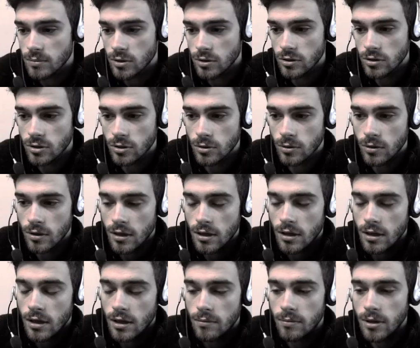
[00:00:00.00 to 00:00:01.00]
So
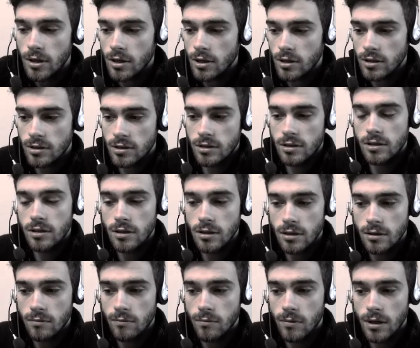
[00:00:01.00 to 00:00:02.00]
because
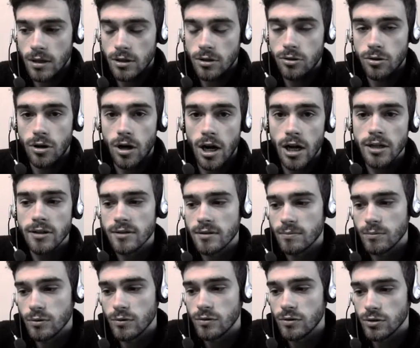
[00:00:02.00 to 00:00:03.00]
when your items
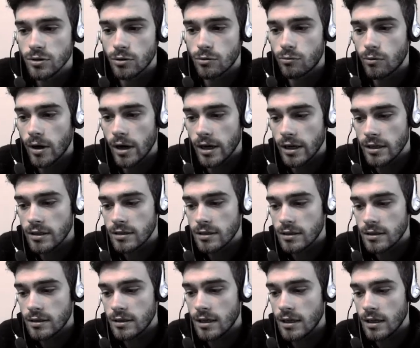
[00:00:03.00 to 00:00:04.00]
move to the right,
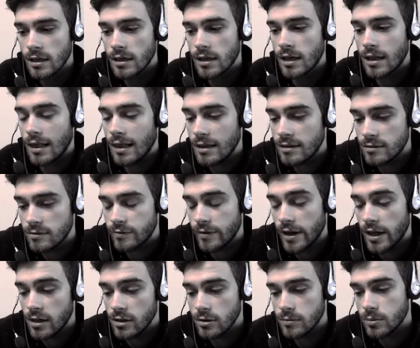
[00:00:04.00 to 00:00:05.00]
they get less
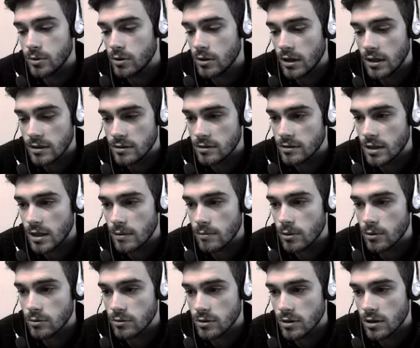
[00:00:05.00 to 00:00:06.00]
valuable as time
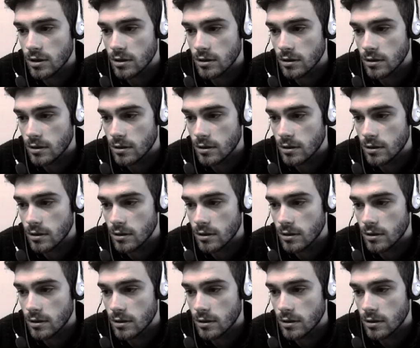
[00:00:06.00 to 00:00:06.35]
goes on.